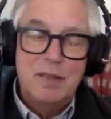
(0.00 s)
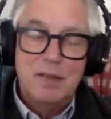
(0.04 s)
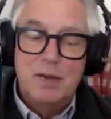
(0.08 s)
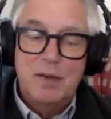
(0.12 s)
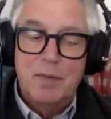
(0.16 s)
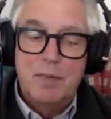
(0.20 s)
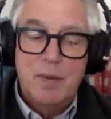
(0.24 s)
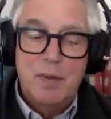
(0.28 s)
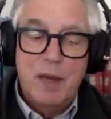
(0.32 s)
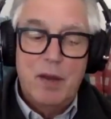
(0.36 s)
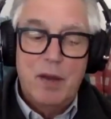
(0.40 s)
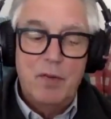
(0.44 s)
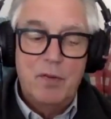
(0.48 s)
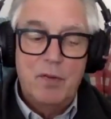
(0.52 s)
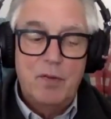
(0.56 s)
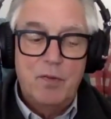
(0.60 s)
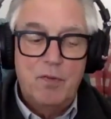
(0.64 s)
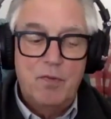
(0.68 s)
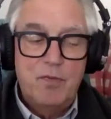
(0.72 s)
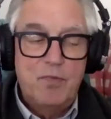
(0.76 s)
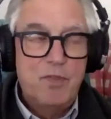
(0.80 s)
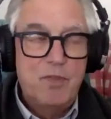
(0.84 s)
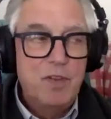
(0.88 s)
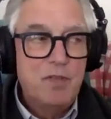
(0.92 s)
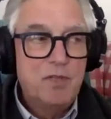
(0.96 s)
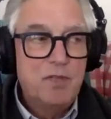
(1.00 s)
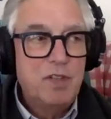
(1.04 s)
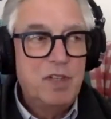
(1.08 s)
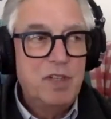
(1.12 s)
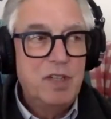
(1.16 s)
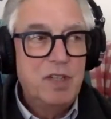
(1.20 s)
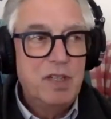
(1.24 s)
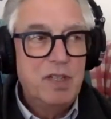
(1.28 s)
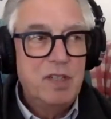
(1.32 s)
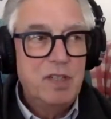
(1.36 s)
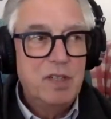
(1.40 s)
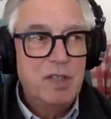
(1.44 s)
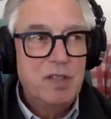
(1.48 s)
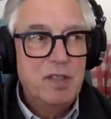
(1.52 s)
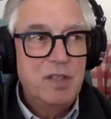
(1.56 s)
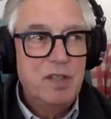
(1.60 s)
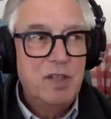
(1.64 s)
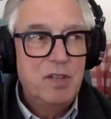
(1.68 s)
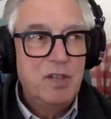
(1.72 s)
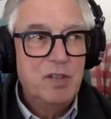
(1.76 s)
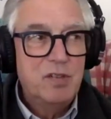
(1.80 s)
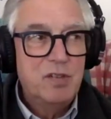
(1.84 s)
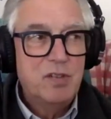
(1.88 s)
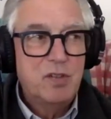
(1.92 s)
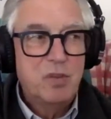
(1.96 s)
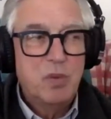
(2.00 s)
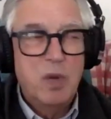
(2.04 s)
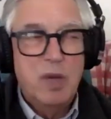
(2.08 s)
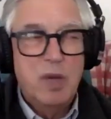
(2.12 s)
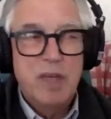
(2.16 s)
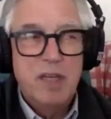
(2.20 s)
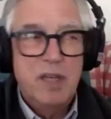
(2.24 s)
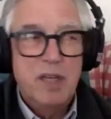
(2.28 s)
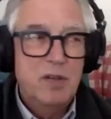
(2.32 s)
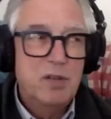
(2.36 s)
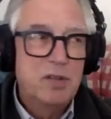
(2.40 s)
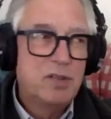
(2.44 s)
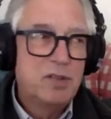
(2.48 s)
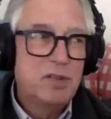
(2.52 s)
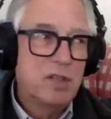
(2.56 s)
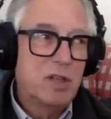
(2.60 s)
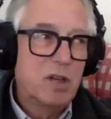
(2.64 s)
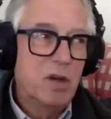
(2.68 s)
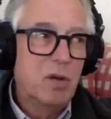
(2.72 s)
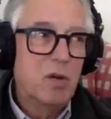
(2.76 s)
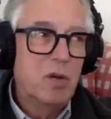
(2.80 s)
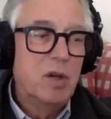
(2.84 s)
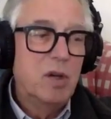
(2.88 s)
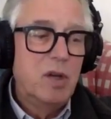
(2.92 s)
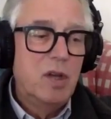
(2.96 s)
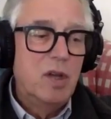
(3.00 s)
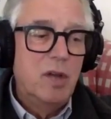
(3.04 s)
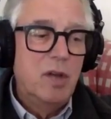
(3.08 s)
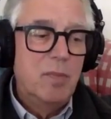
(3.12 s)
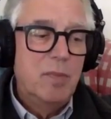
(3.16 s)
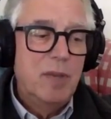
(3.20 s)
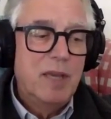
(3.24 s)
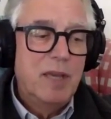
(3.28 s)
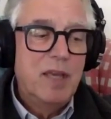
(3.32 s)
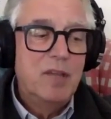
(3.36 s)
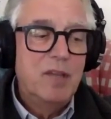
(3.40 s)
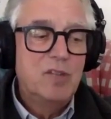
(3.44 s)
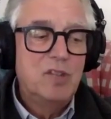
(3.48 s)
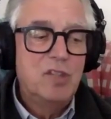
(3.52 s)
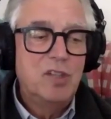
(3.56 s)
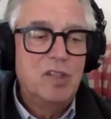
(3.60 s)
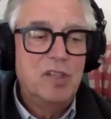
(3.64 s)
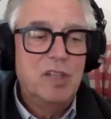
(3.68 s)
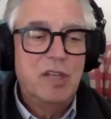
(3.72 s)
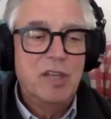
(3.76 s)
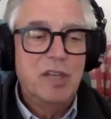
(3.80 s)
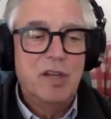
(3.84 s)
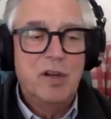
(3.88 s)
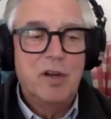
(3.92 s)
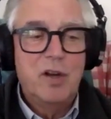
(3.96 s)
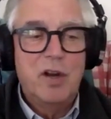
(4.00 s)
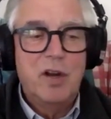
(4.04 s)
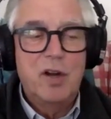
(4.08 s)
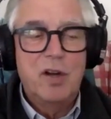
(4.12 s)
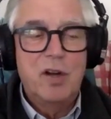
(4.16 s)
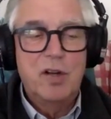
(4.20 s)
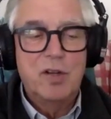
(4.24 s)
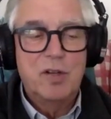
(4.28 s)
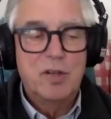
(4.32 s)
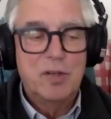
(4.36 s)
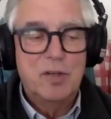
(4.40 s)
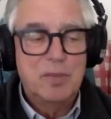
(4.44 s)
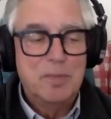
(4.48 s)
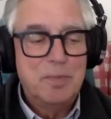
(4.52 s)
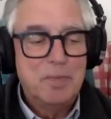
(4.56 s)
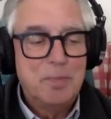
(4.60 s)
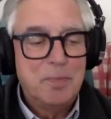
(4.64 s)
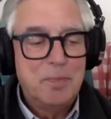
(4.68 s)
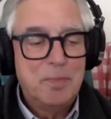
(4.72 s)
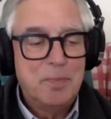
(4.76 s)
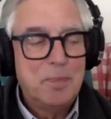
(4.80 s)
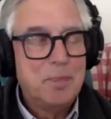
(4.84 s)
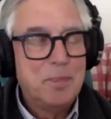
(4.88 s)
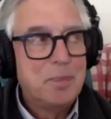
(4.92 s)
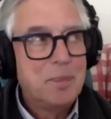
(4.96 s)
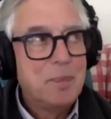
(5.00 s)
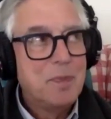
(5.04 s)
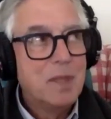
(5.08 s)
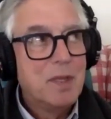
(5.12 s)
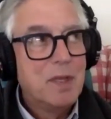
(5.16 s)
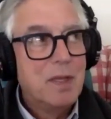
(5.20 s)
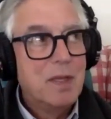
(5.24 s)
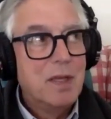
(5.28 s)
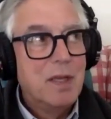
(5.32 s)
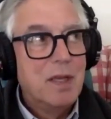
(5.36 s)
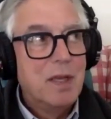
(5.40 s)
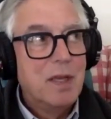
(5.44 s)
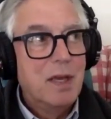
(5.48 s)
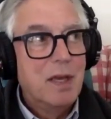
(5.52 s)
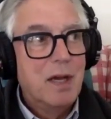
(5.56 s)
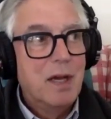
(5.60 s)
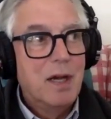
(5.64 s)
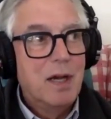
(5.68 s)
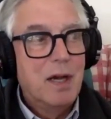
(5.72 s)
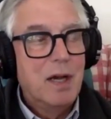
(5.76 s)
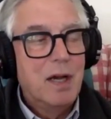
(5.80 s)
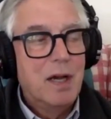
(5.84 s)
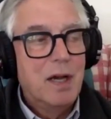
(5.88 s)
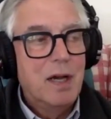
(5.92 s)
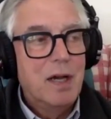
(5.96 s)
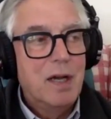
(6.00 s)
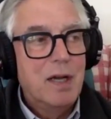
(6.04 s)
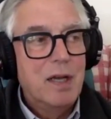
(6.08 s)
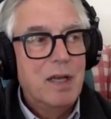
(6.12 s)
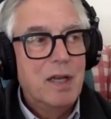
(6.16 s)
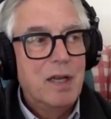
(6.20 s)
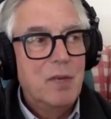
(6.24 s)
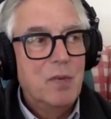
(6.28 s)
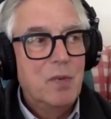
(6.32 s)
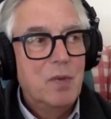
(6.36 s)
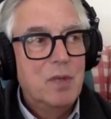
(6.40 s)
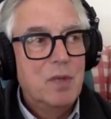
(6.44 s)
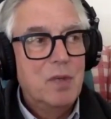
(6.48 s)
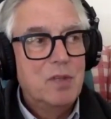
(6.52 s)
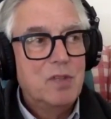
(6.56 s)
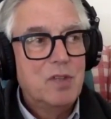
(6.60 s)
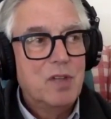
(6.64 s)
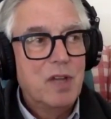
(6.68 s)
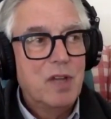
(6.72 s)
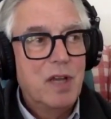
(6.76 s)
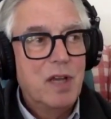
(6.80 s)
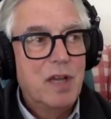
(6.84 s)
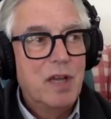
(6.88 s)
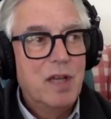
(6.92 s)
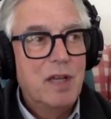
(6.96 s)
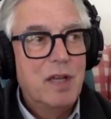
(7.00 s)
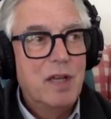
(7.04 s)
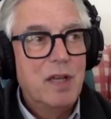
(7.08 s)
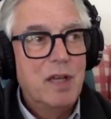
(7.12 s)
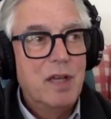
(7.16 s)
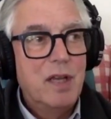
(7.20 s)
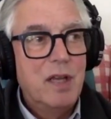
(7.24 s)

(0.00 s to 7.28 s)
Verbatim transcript: About 15 year, 20 years ago, McKinsey did an article. Uh, it was on